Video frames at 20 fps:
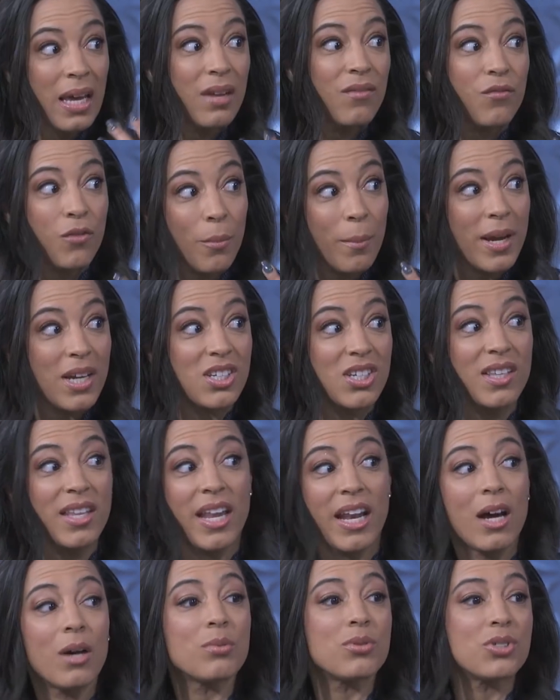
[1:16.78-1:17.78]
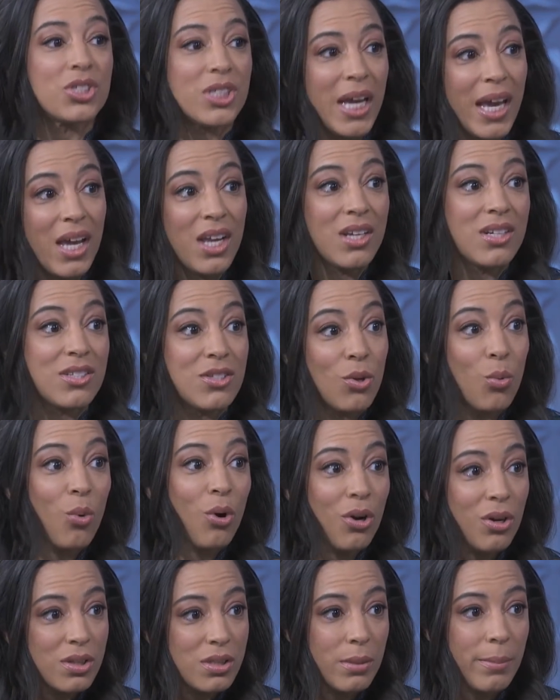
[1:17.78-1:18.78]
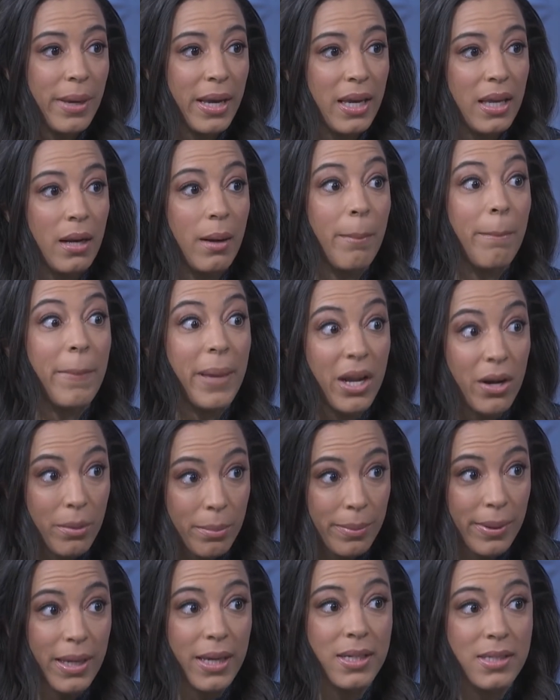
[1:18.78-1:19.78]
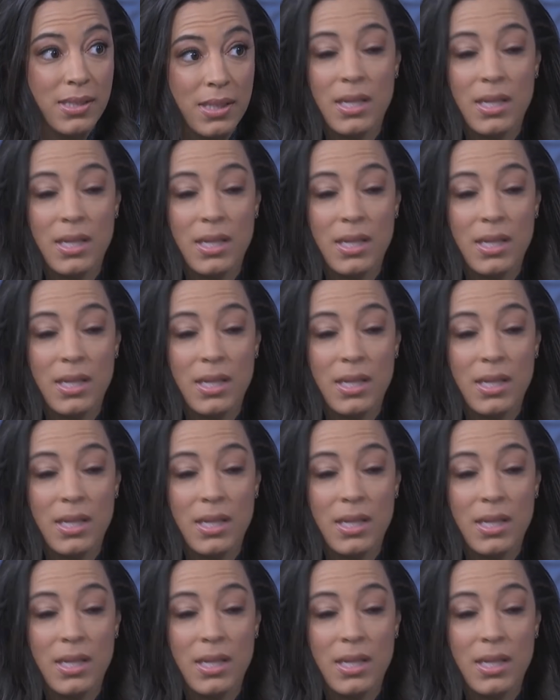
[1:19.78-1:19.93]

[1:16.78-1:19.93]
information that helps change the world to make it a better place.